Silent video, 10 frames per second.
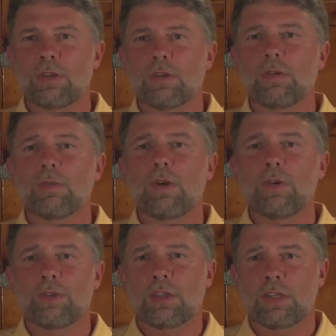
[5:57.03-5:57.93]
the
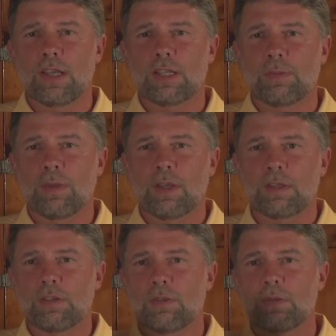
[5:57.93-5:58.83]
growth that takes
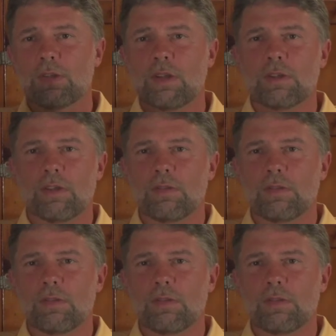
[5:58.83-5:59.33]
place as a result